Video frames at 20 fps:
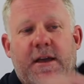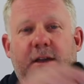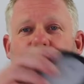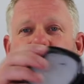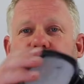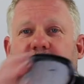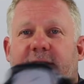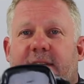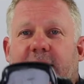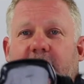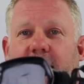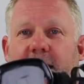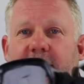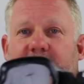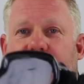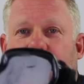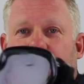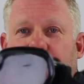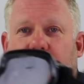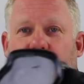You can see
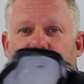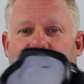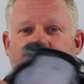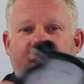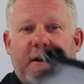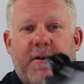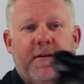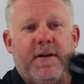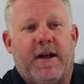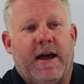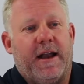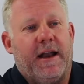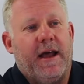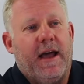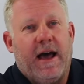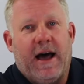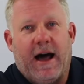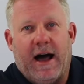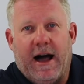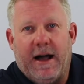as I'm rubbing it around,
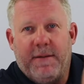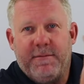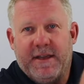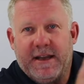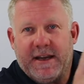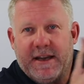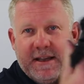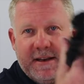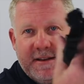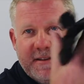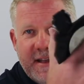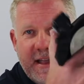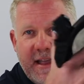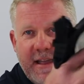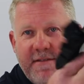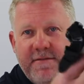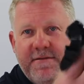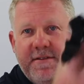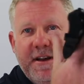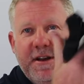I'm getting into
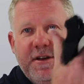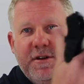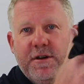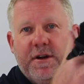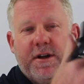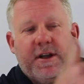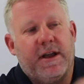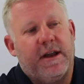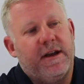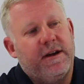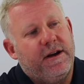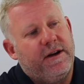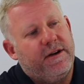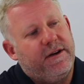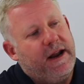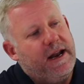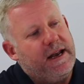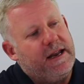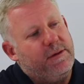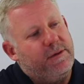every nook and
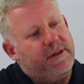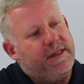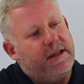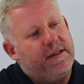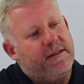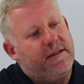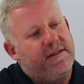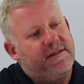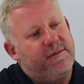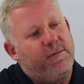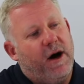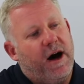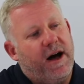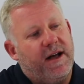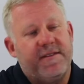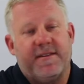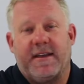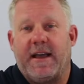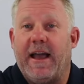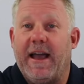cranny within this
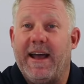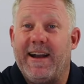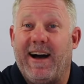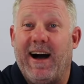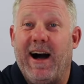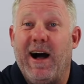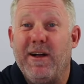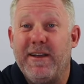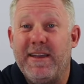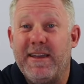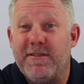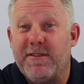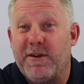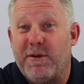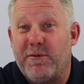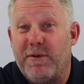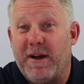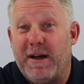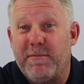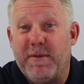mask, and I'll give it a
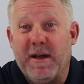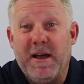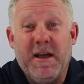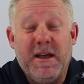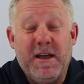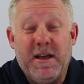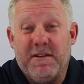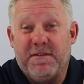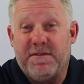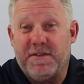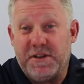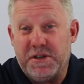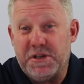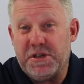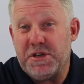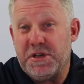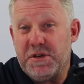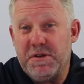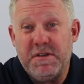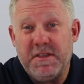rub for
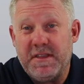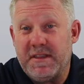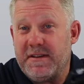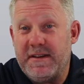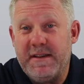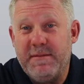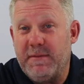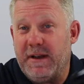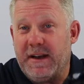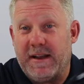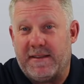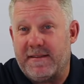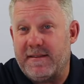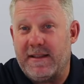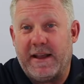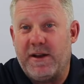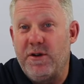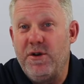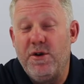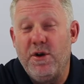2-3 minutes,
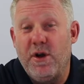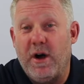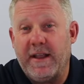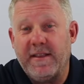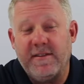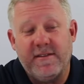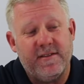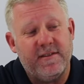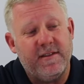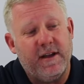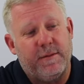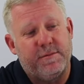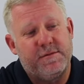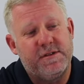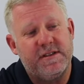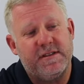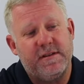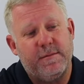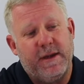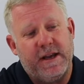like non-stop,
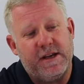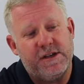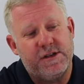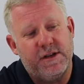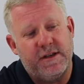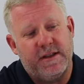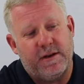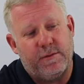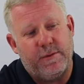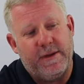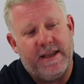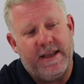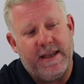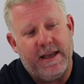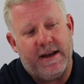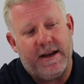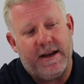just to make sure that we get